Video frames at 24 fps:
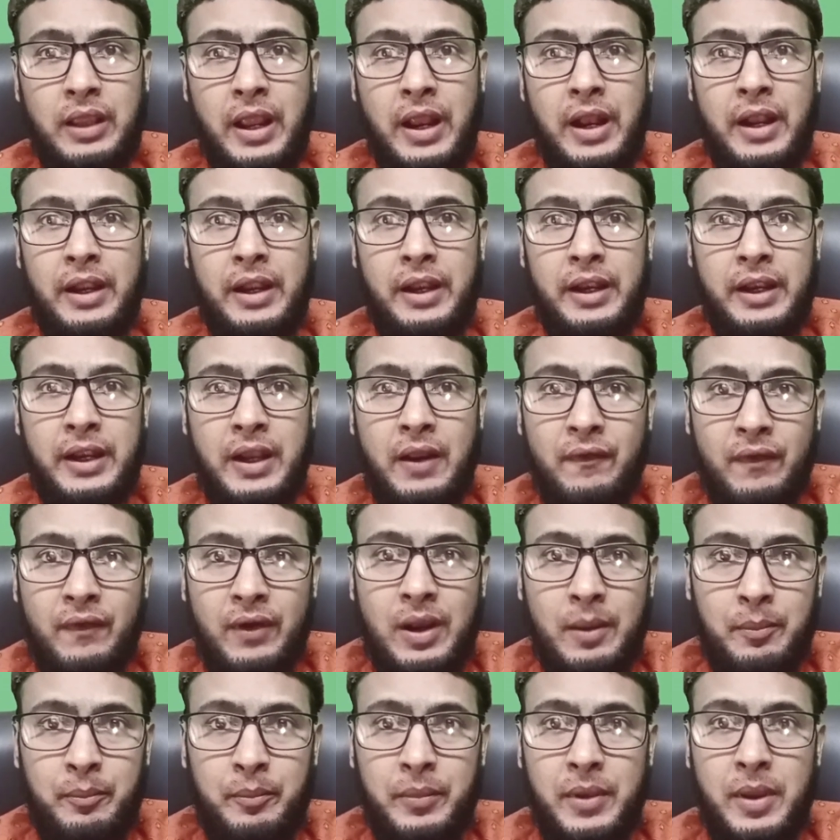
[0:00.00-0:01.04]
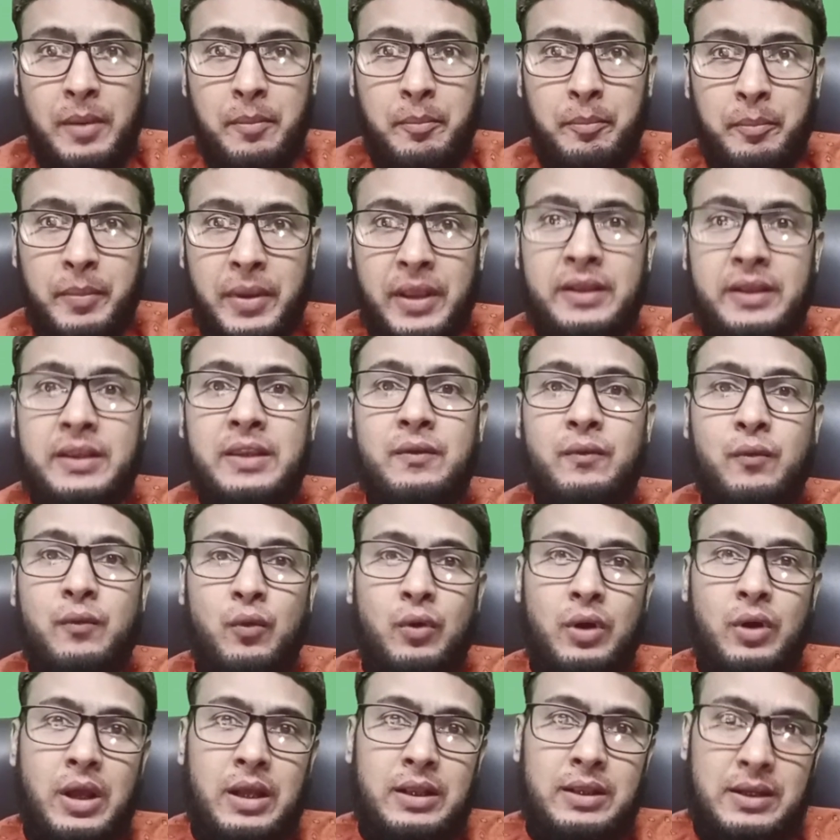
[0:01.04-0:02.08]
and develop empathy
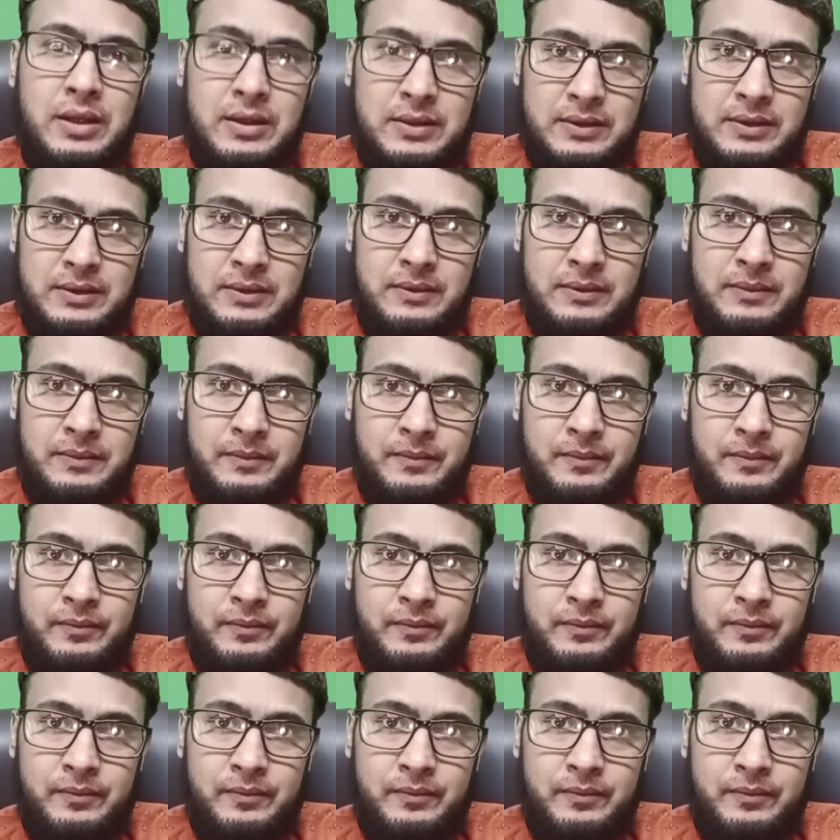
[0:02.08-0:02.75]
for others.